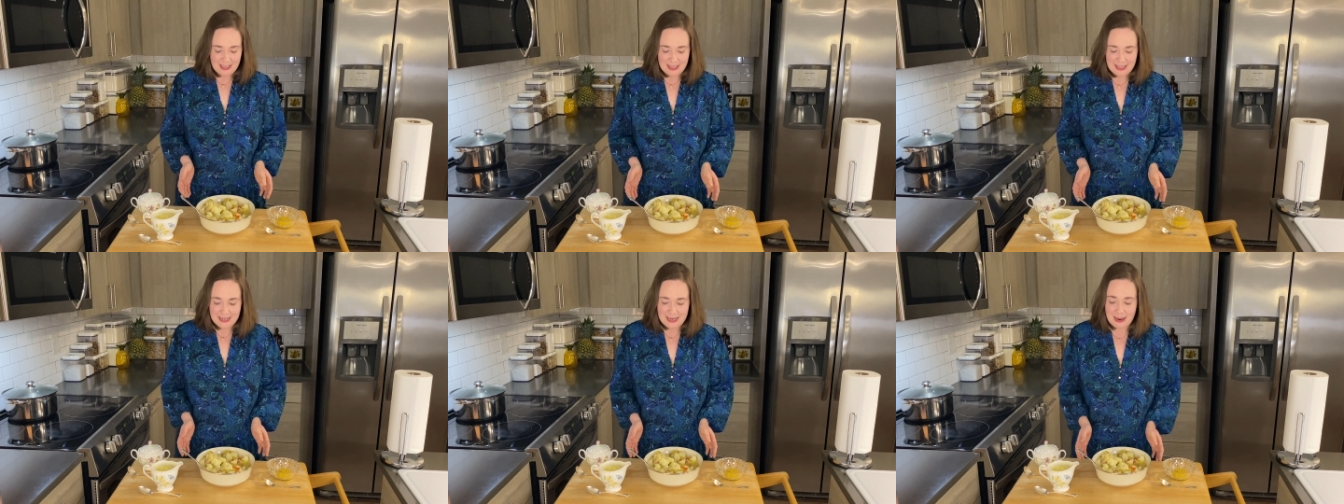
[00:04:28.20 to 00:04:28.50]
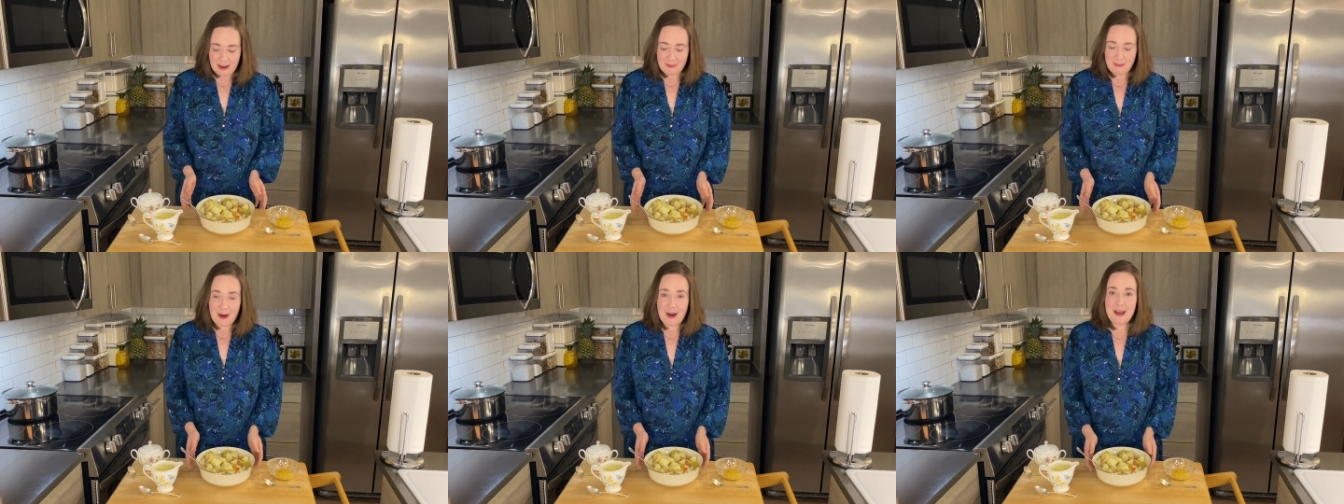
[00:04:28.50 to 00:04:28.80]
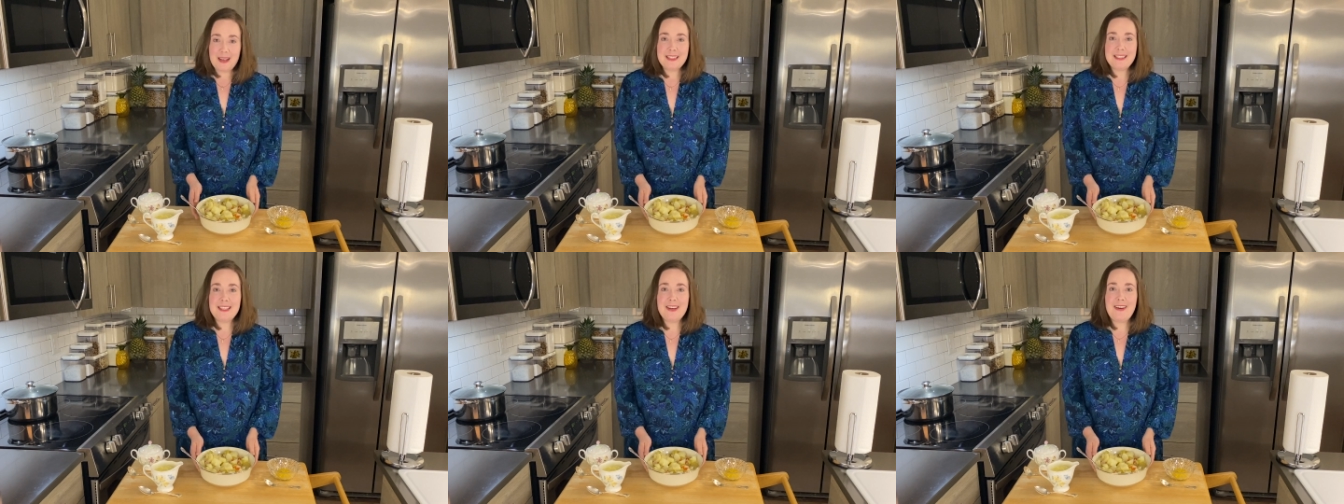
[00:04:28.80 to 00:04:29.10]
Now I'm
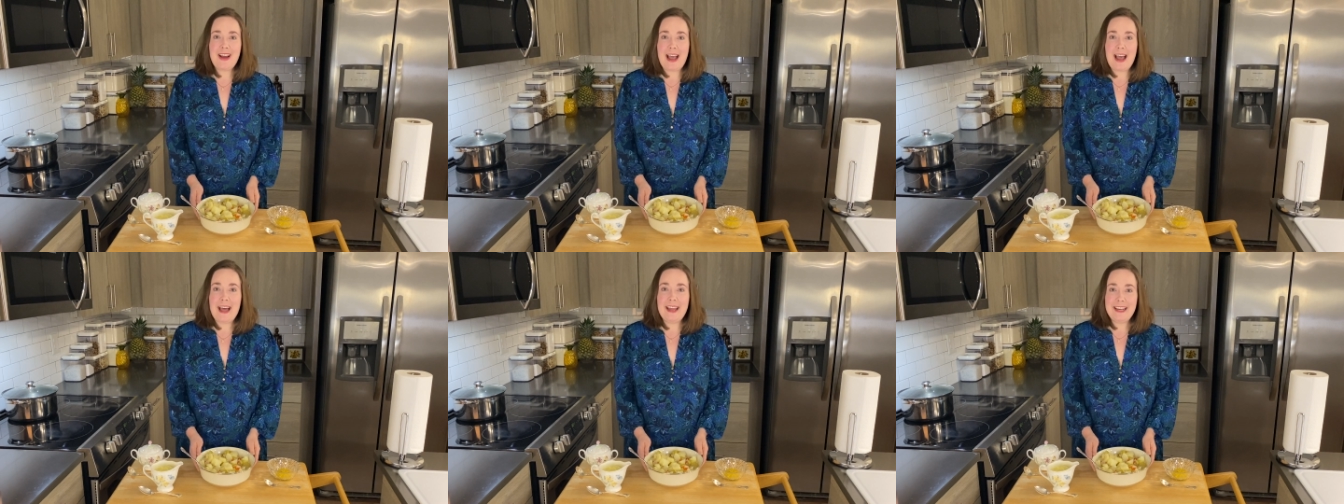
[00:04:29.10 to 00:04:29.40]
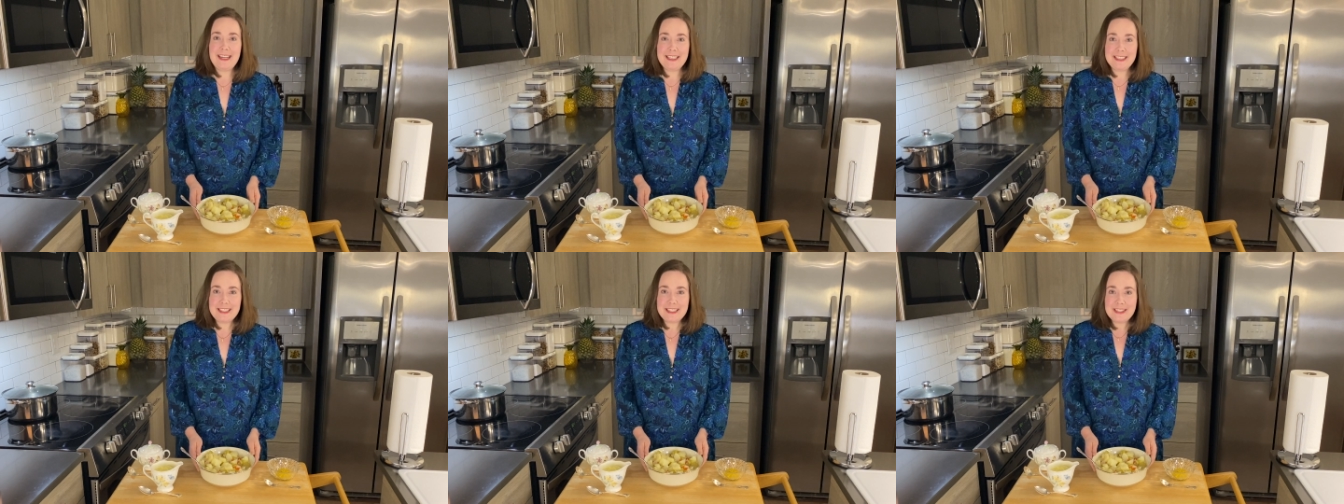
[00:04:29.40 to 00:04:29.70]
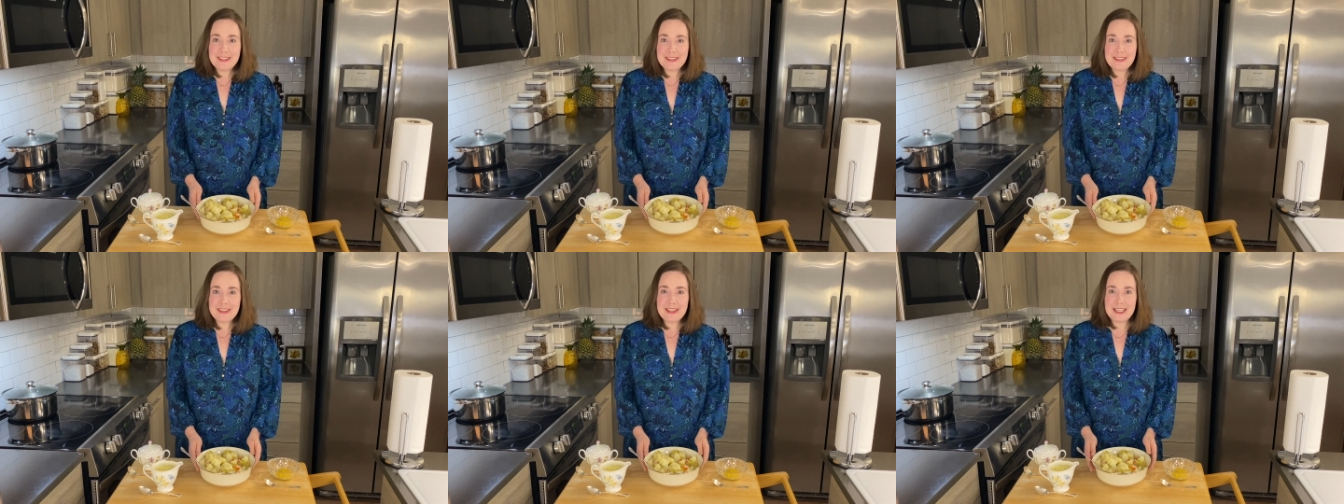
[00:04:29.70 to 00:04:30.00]
also adding
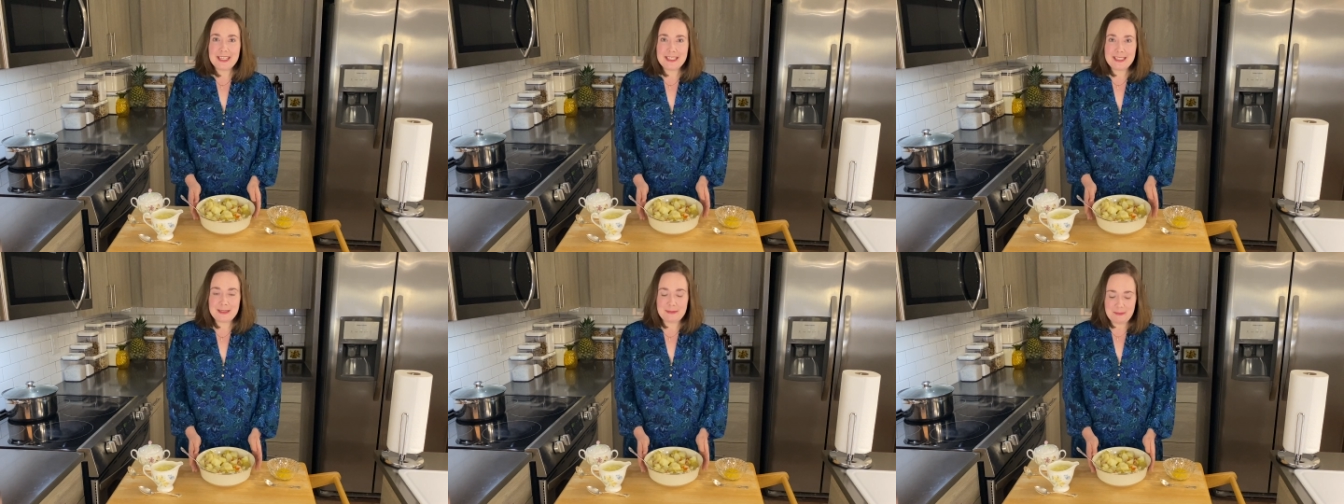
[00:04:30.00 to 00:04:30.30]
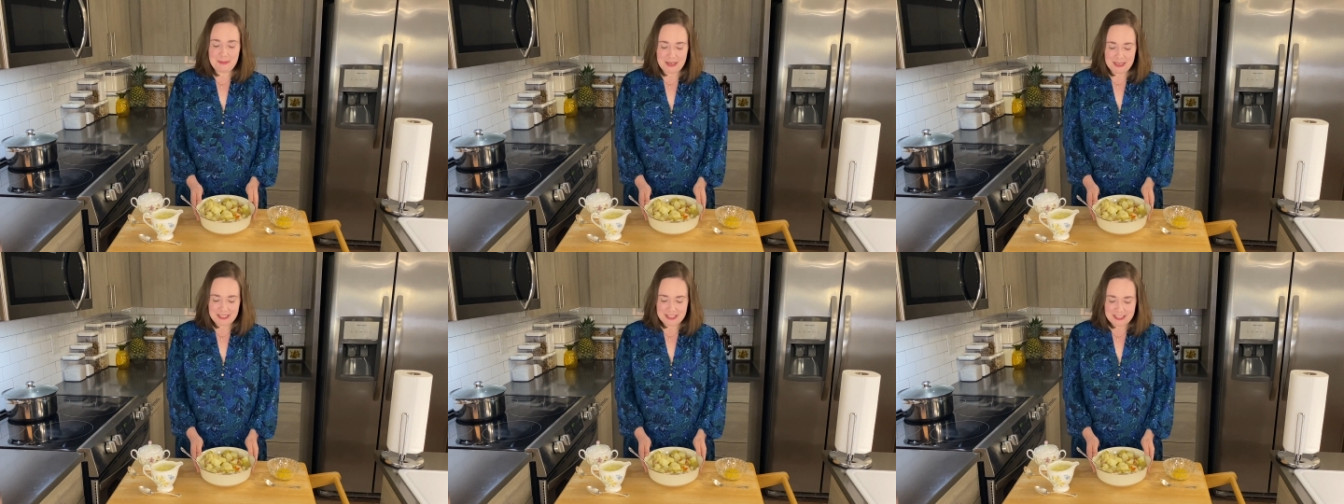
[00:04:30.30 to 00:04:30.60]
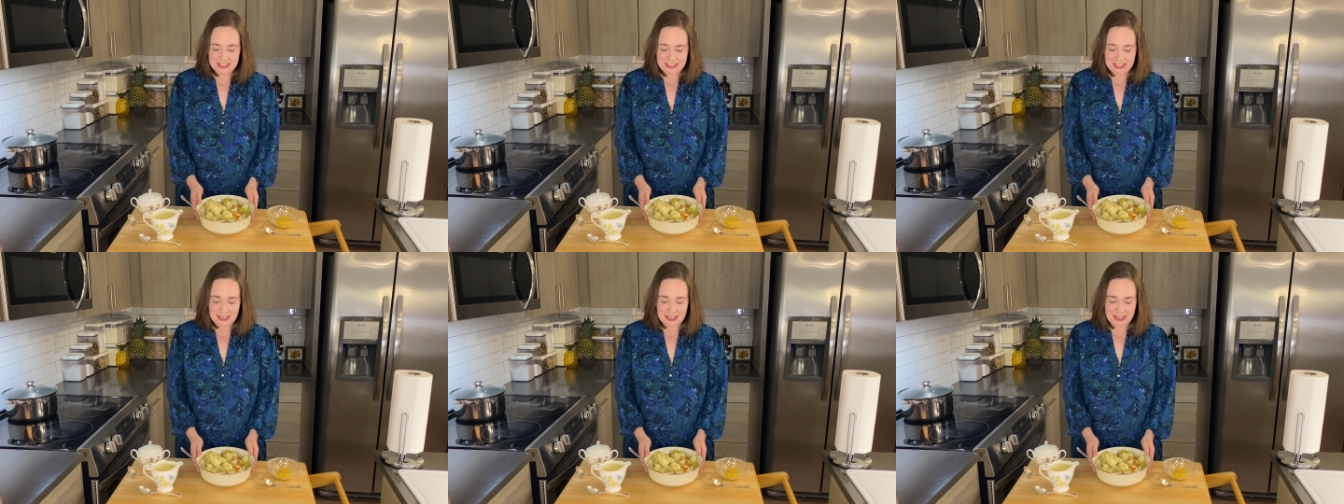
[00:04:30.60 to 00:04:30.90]
to this
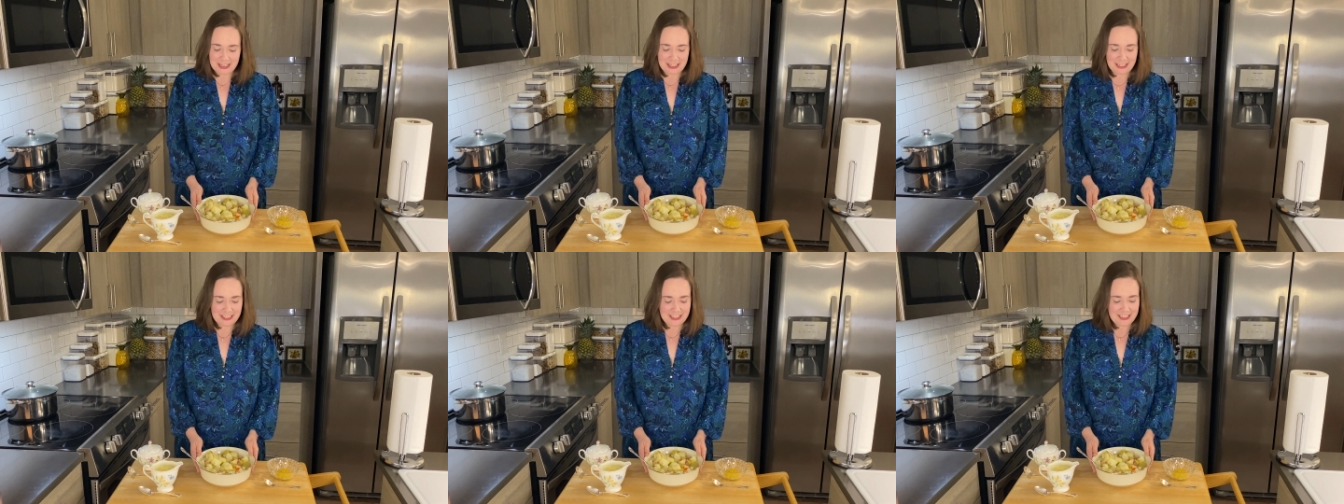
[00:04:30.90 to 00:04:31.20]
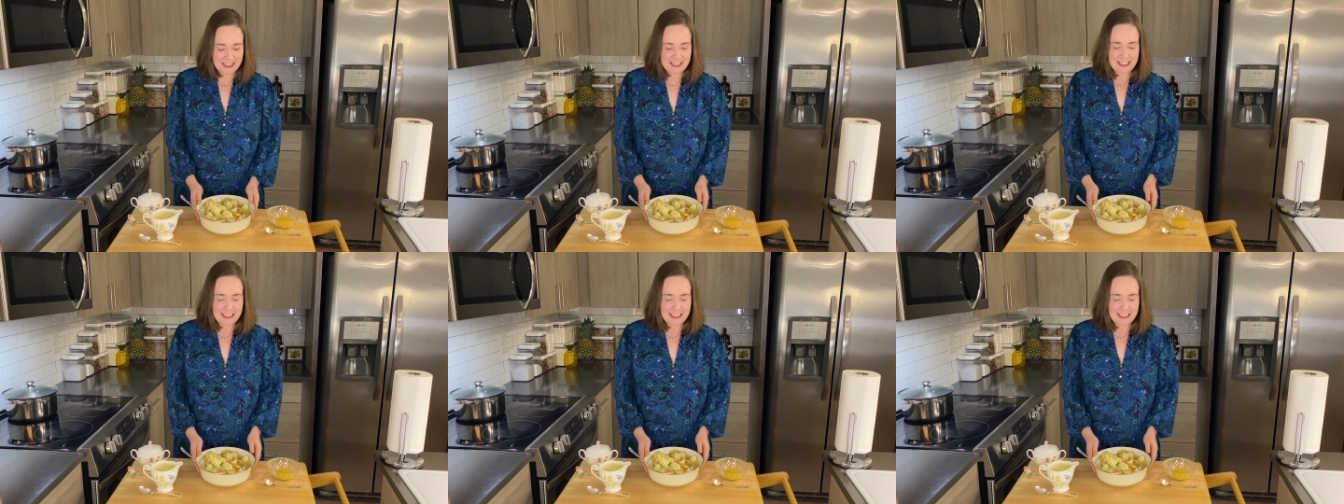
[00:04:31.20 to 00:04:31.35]
mixture